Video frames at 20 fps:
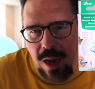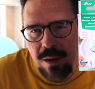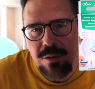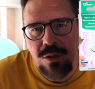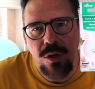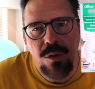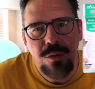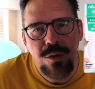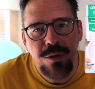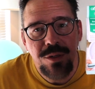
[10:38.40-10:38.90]

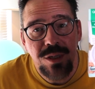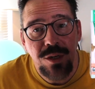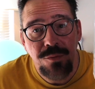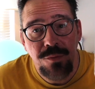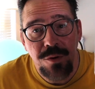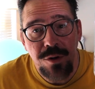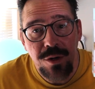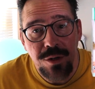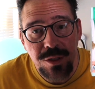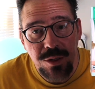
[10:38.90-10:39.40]
Don't use it
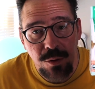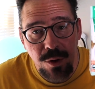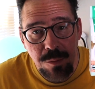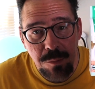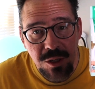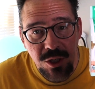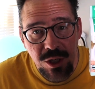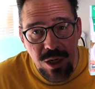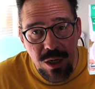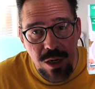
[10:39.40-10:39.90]
for your sewing
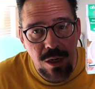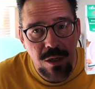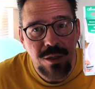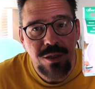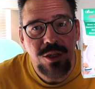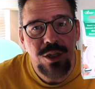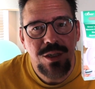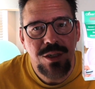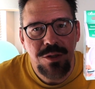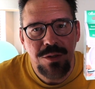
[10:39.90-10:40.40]
machine
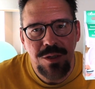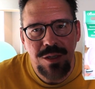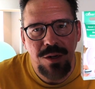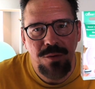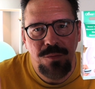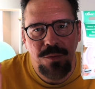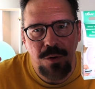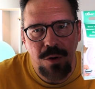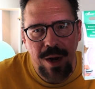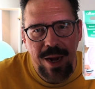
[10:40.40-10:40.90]
needles, just use
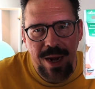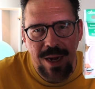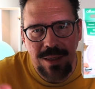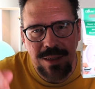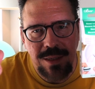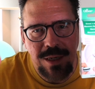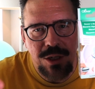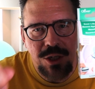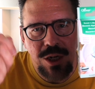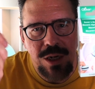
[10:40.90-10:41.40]
it for hand
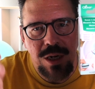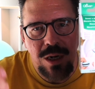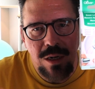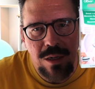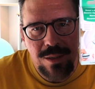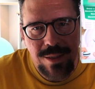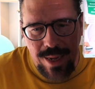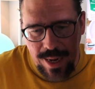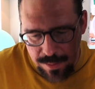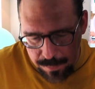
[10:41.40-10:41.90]
stitching
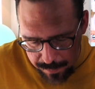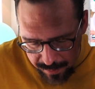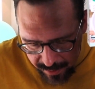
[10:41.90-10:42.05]
needles and